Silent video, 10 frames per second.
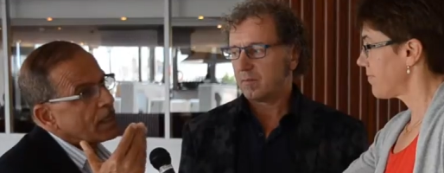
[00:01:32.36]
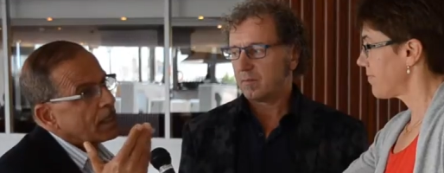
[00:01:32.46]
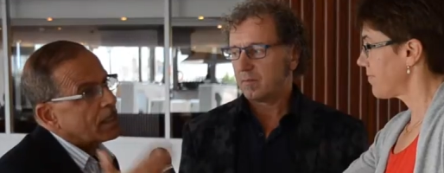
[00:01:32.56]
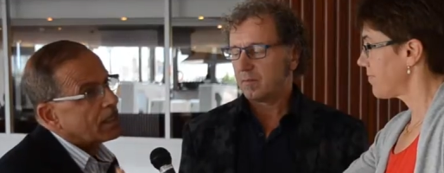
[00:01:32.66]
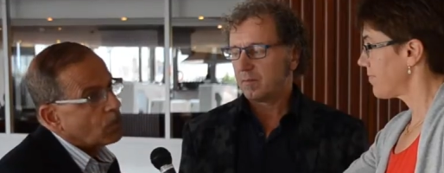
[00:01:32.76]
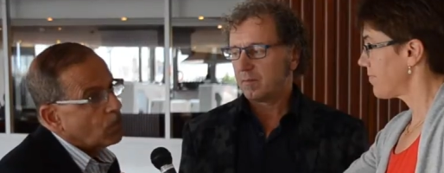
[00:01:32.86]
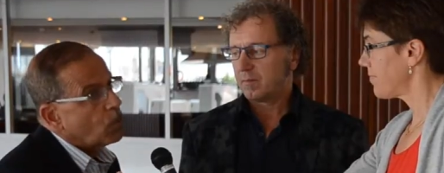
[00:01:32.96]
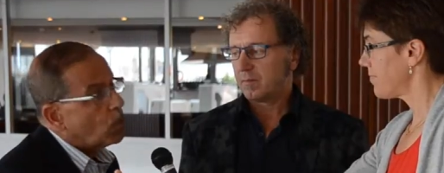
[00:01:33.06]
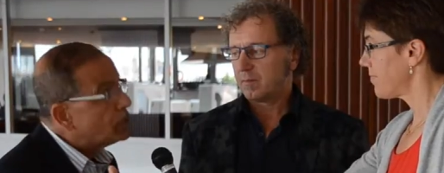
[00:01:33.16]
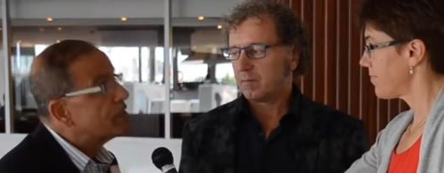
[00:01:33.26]
Speaker 1: uh,
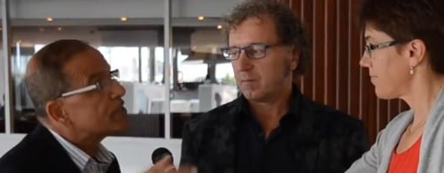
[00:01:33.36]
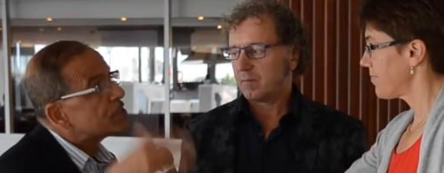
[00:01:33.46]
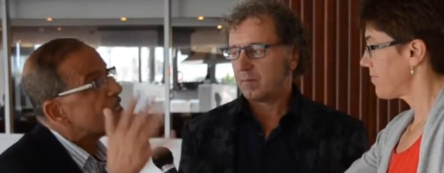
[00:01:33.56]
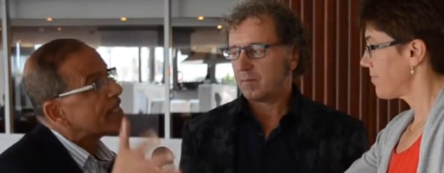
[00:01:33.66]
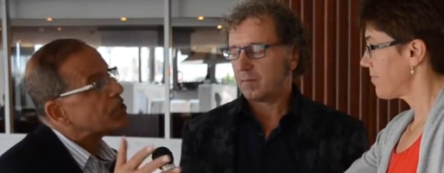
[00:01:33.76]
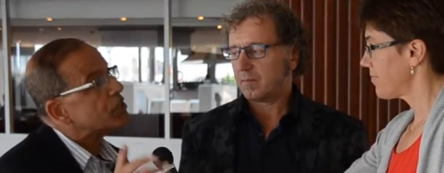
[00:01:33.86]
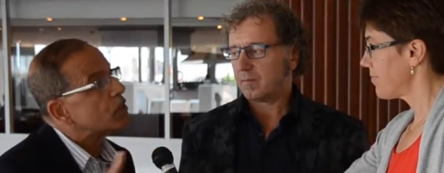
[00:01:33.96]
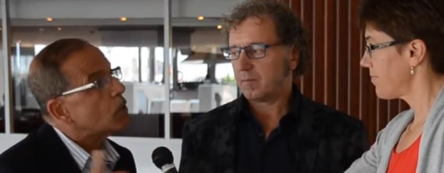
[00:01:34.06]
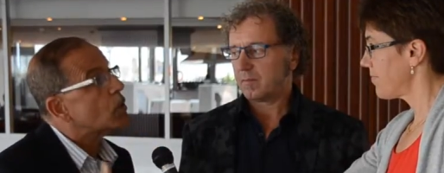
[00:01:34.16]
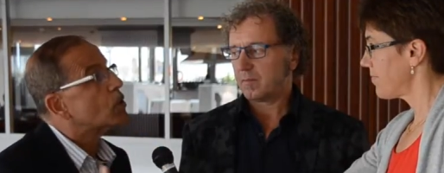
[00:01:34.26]
wood
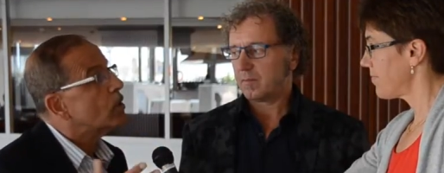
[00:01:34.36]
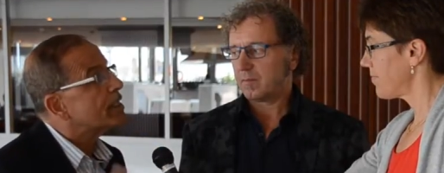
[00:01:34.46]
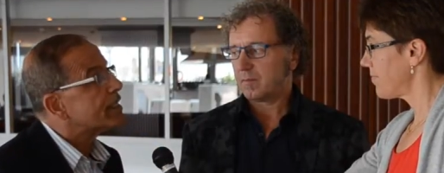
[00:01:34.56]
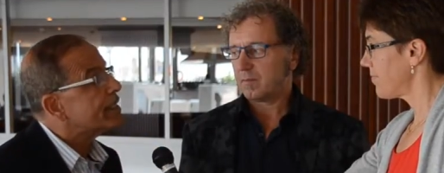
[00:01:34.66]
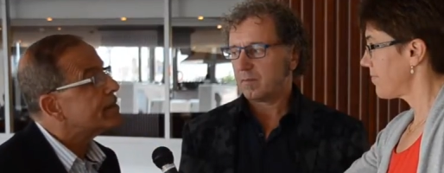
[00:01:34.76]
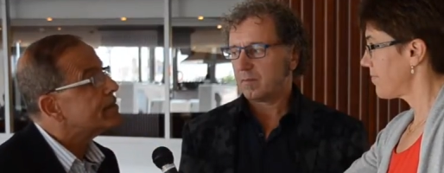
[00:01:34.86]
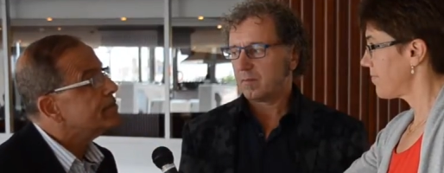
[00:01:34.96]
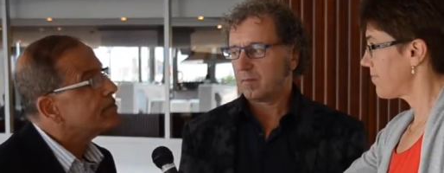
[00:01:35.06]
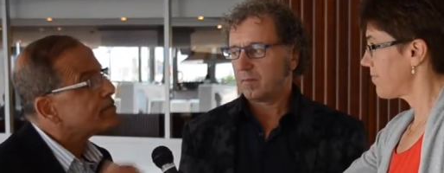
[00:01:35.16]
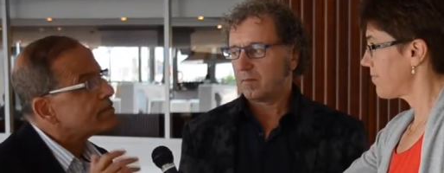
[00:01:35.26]
structure or concrete.
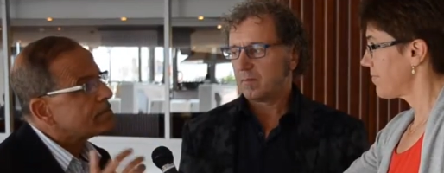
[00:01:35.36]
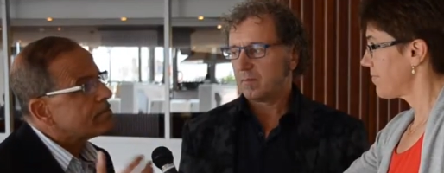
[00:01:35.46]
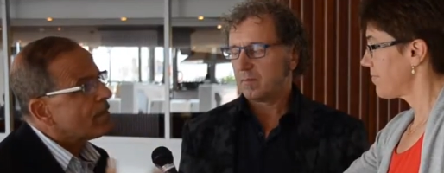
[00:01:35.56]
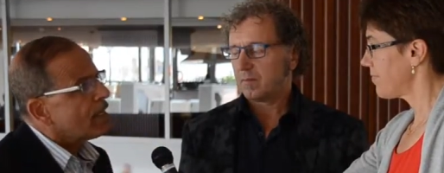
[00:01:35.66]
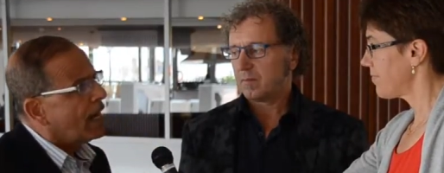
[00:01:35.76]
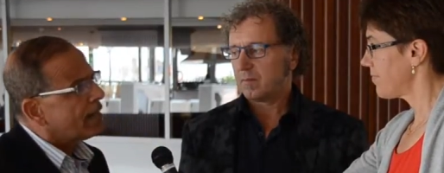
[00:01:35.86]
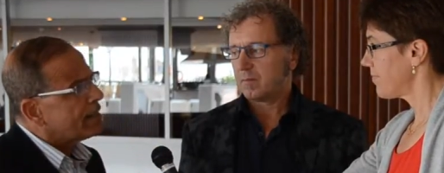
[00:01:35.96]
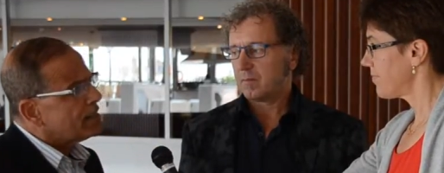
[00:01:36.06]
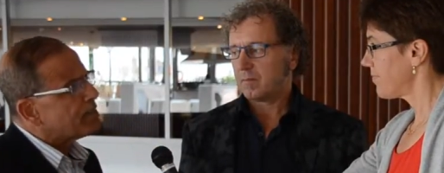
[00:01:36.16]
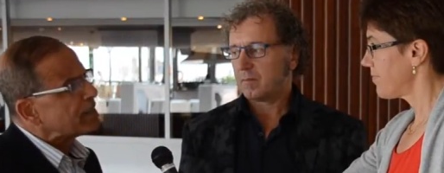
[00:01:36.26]
And
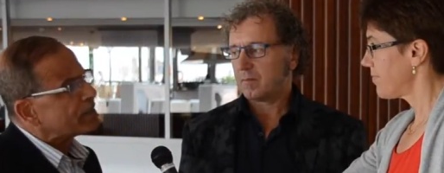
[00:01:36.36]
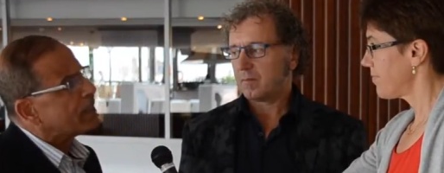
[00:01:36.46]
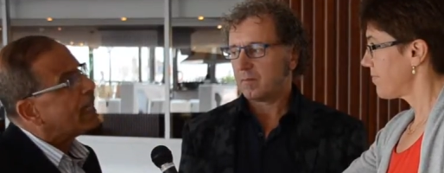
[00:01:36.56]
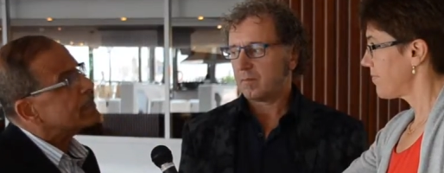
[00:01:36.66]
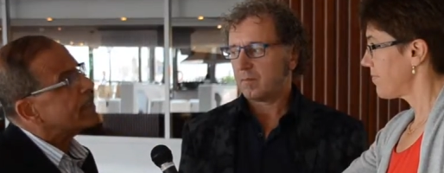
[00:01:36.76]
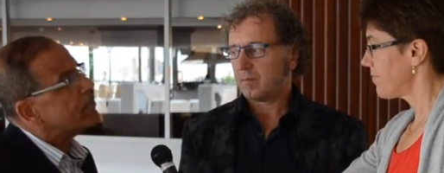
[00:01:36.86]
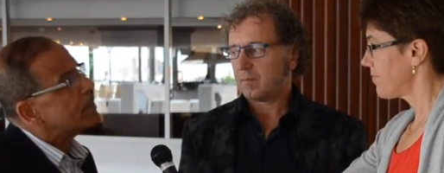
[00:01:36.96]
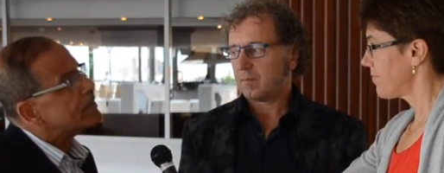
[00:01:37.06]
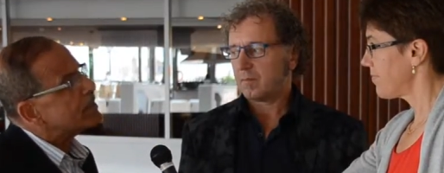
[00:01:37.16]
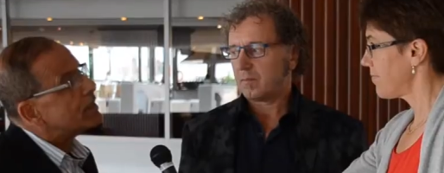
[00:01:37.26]
this material has the
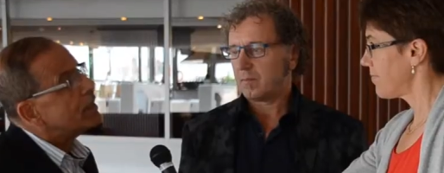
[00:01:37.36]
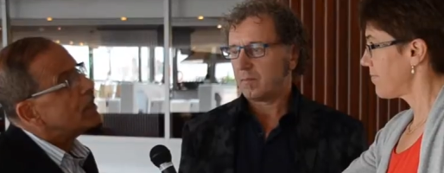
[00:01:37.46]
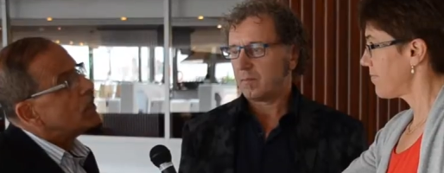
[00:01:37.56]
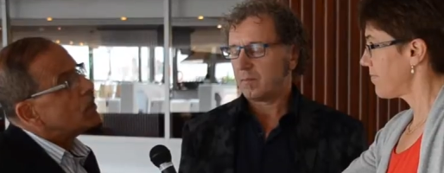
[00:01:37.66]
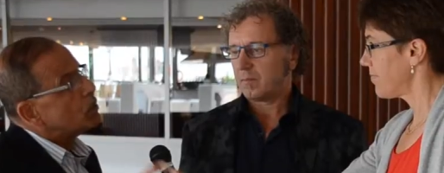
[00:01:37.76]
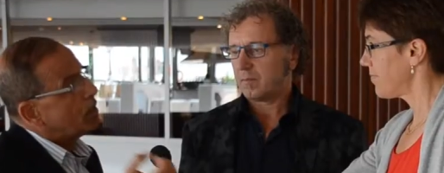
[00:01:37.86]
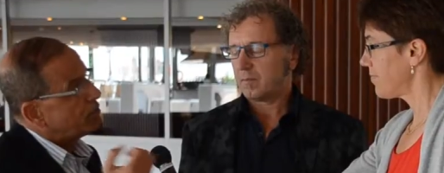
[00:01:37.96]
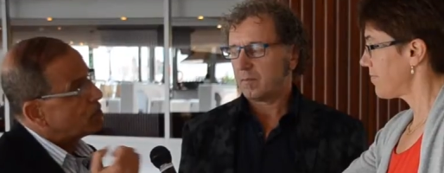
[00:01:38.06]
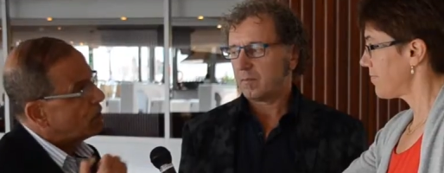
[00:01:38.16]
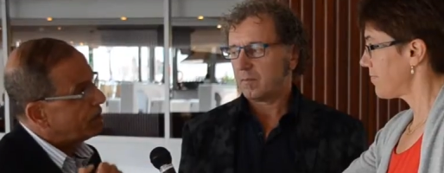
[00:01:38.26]
ability to
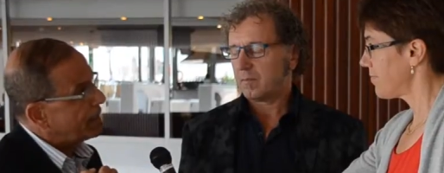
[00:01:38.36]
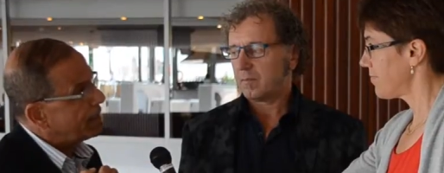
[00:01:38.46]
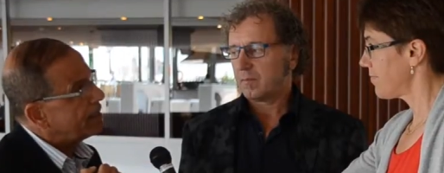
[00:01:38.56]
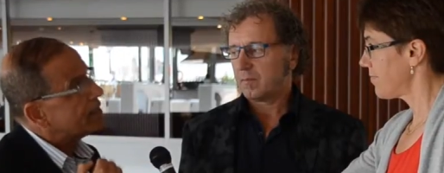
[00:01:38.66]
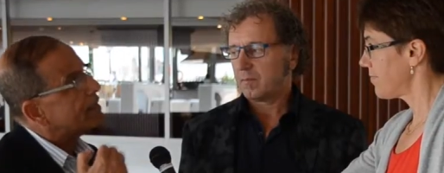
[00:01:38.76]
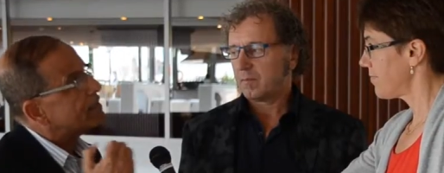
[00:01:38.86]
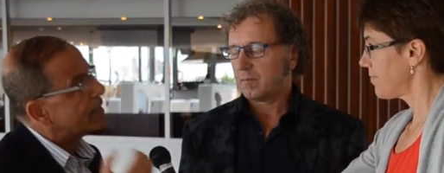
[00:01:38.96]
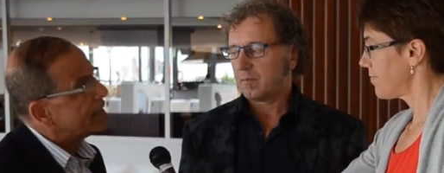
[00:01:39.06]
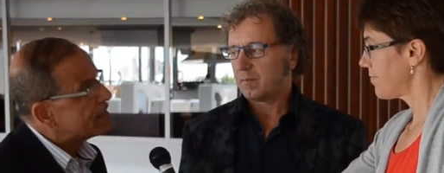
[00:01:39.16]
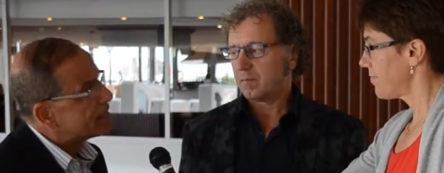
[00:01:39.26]
absorb heat and
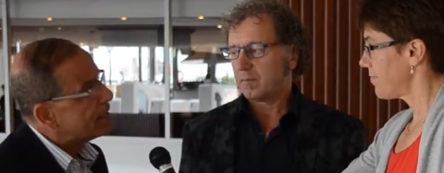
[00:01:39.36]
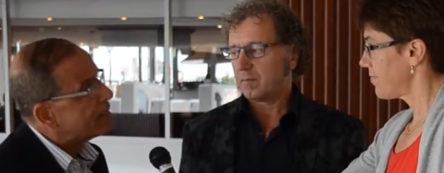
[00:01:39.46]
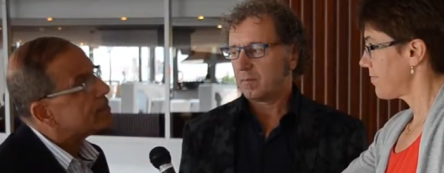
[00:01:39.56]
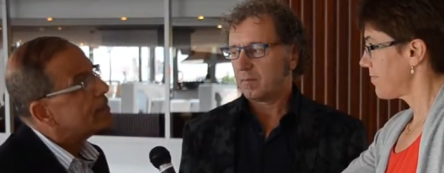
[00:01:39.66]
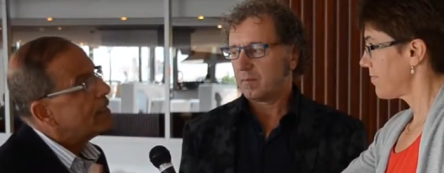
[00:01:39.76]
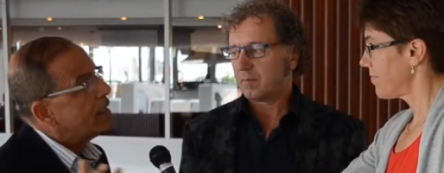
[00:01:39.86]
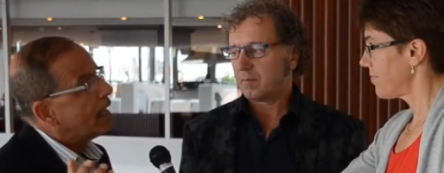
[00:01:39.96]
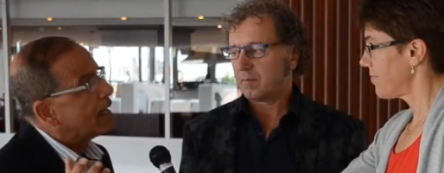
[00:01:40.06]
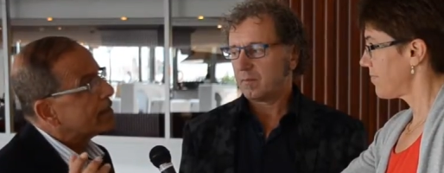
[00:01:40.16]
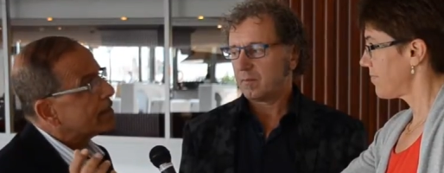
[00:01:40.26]
release heat
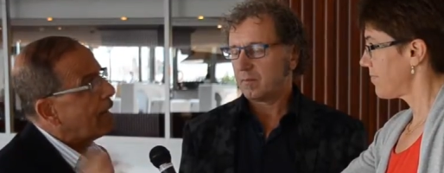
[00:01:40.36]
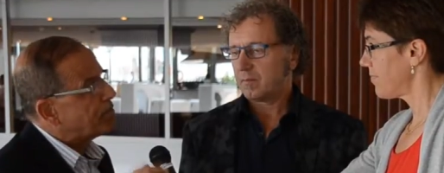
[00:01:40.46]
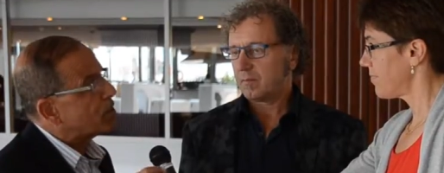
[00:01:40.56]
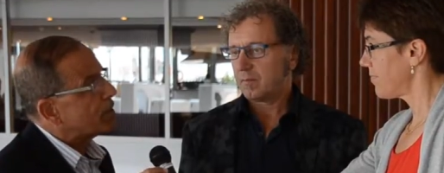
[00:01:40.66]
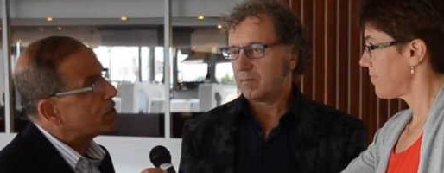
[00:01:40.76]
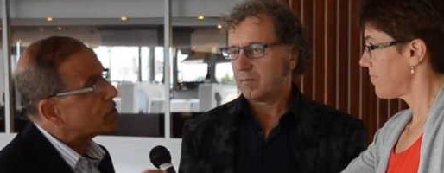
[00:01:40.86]
and capture the